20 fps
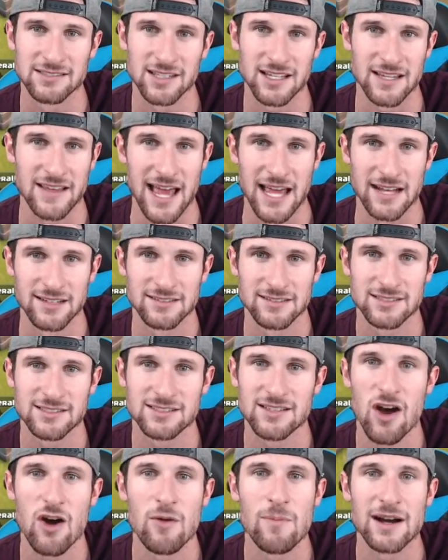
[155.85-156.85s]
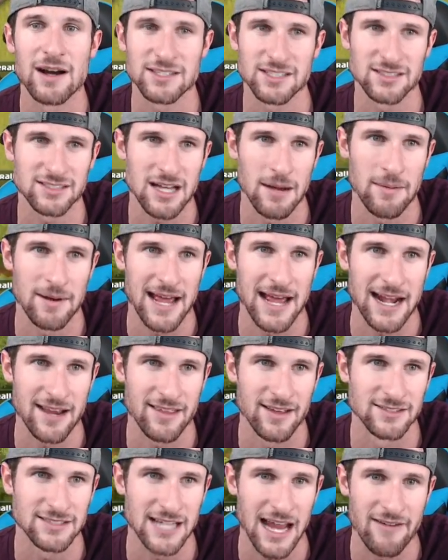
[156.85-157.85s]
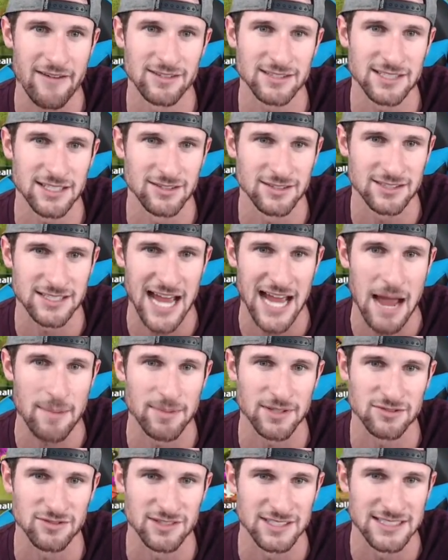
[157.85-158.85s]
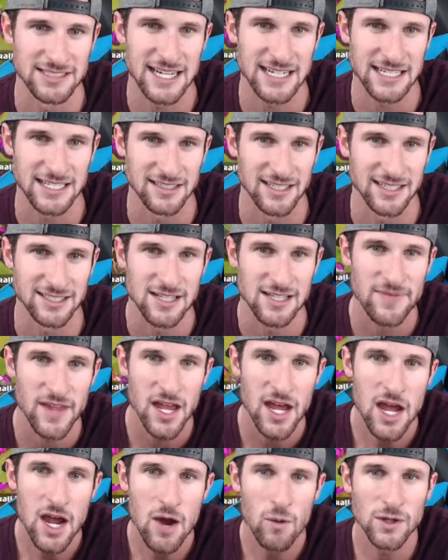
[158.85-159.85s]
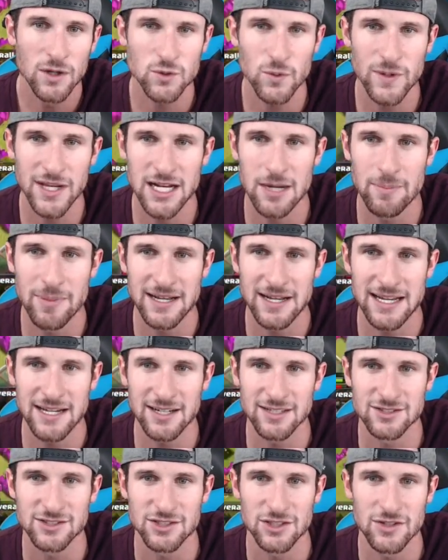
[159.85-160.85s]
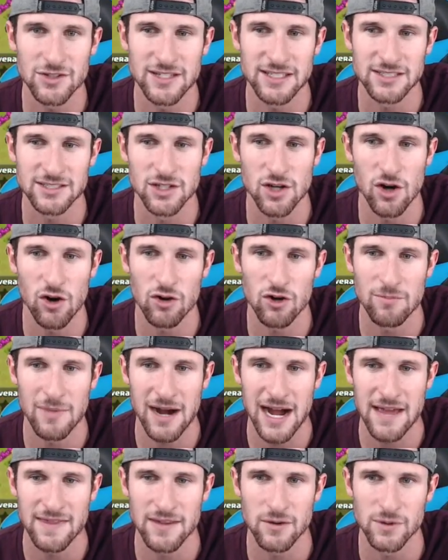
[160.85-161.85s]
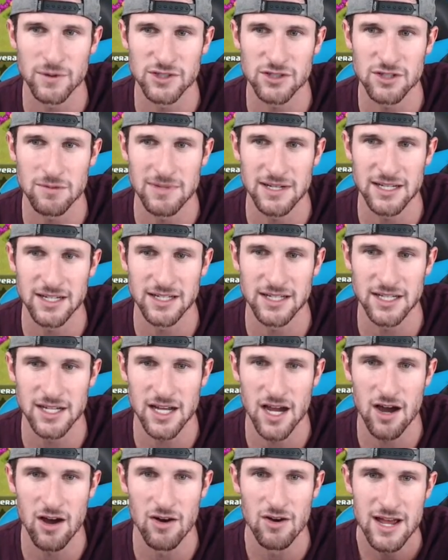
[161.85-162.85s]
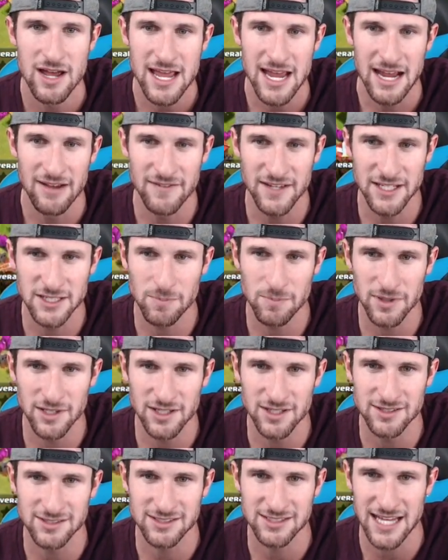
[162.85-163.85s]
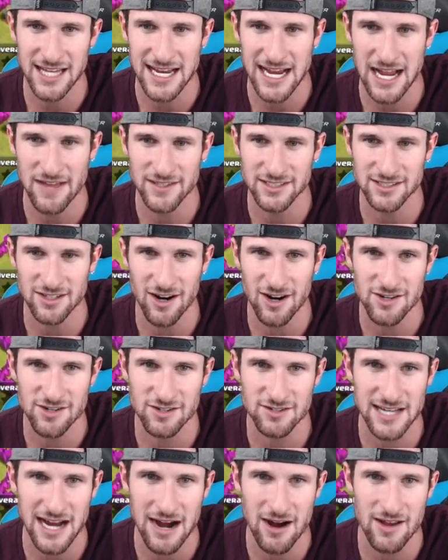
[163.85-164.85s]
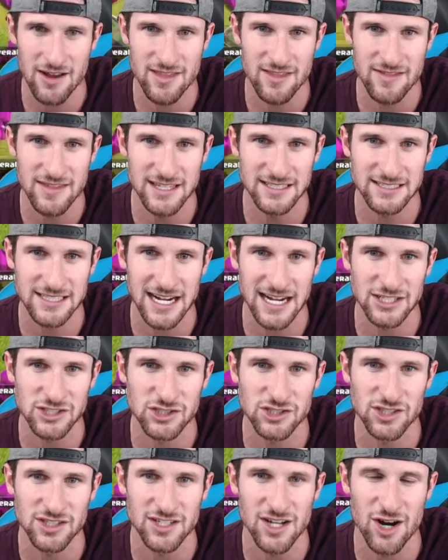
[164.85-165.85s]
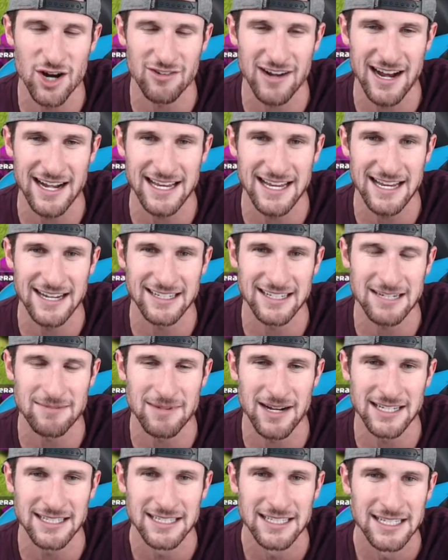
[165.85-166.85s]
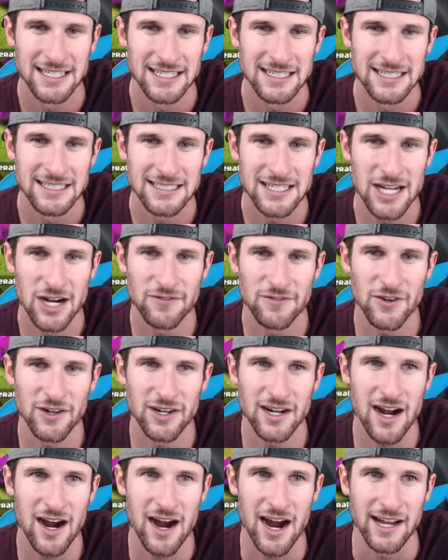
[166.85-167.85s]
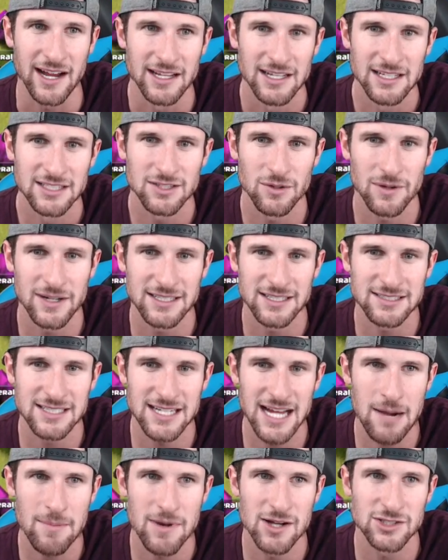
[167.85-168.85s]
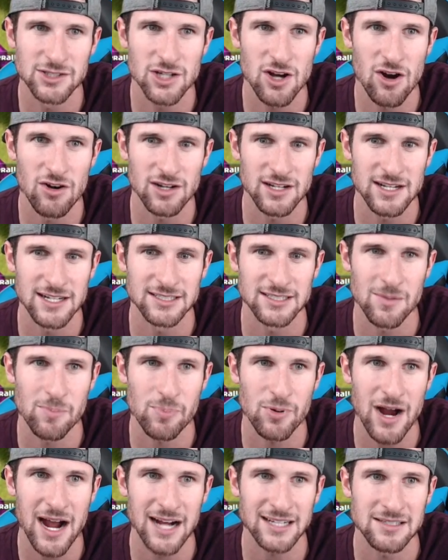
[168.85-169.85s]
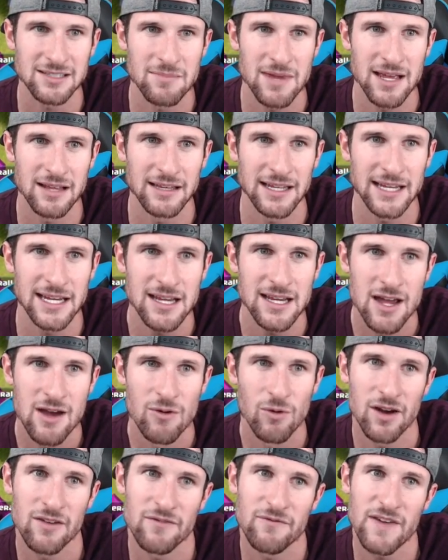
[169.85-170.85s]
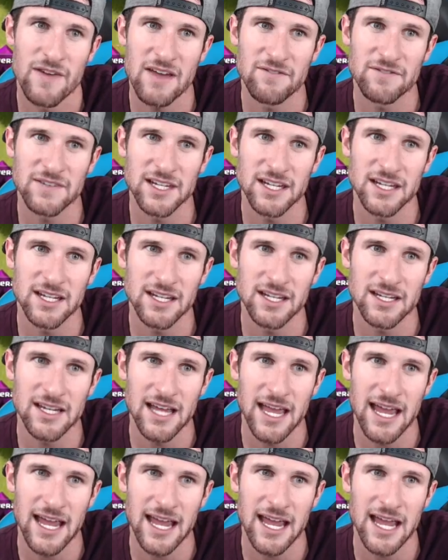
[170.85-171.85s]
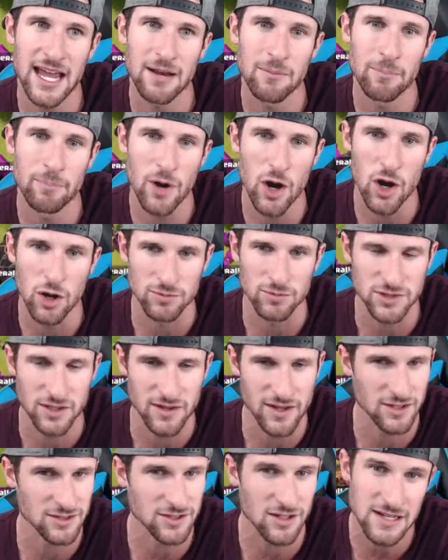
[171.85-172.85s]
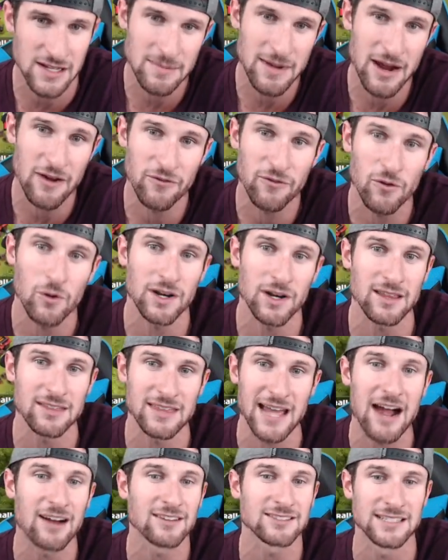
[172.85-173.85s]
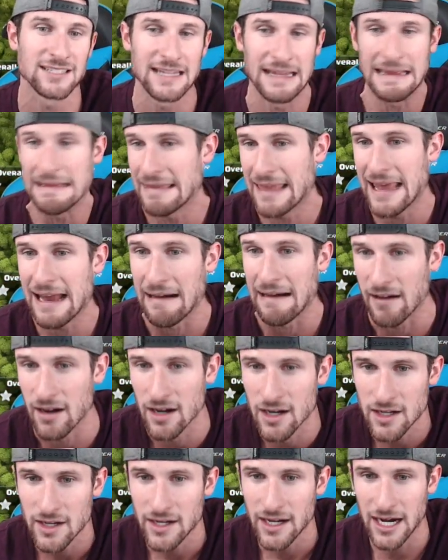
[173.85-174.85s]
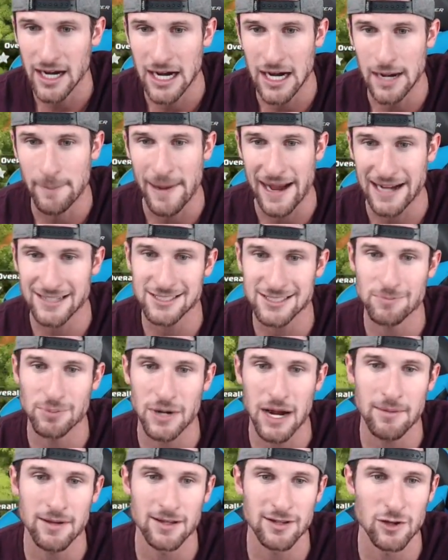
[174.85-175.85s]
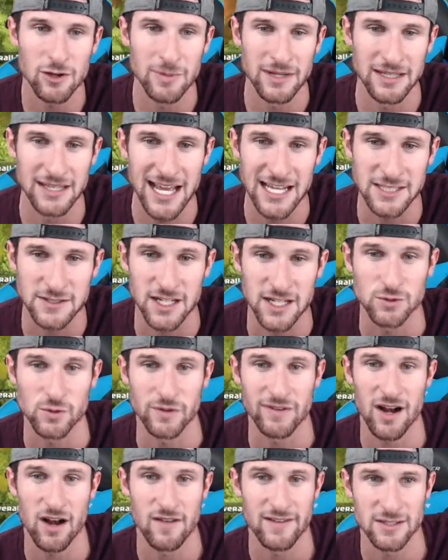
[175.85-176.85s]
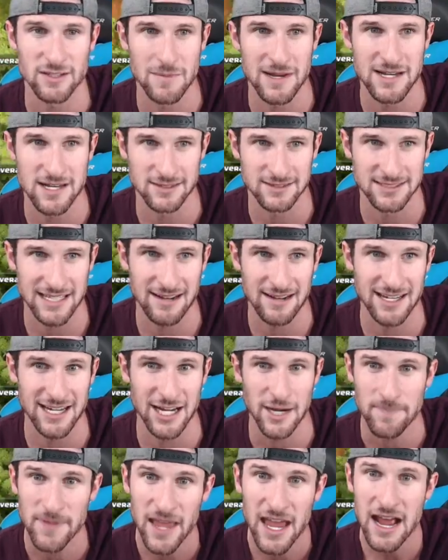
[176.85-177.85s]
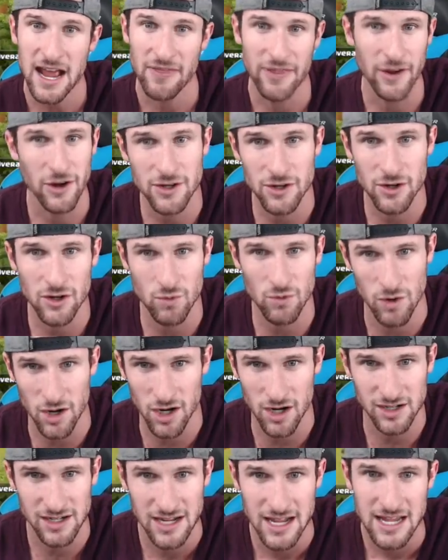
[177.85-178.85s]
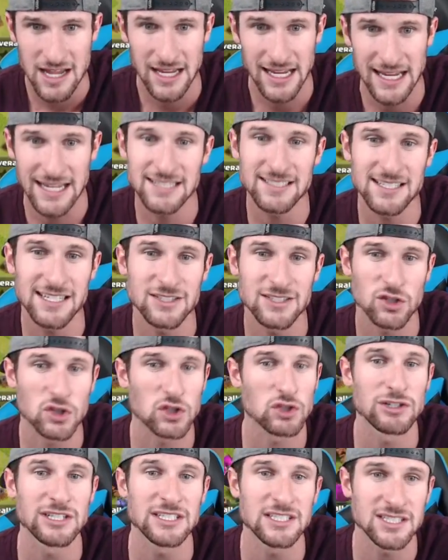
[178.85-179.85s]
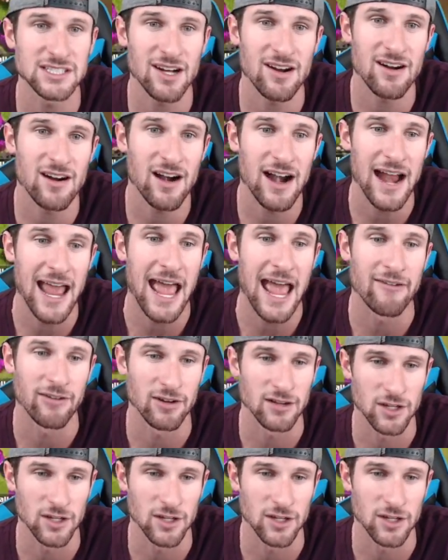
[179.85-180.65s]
Look at that. So much is coming out of those every single tap. It's ridiculous. Once we get up in here to this gold mine, then we should be good to go. If these balloons take out this archer tower, then these guys should go right here. Come on. Go for it? All right, so we're gonna see how much gold it is approximately. 150 and boom. So there's only about 40,000 in there. Um, actually, probably a little bit less because we've got all these minions down here. They're doing work. Easiest three star ever.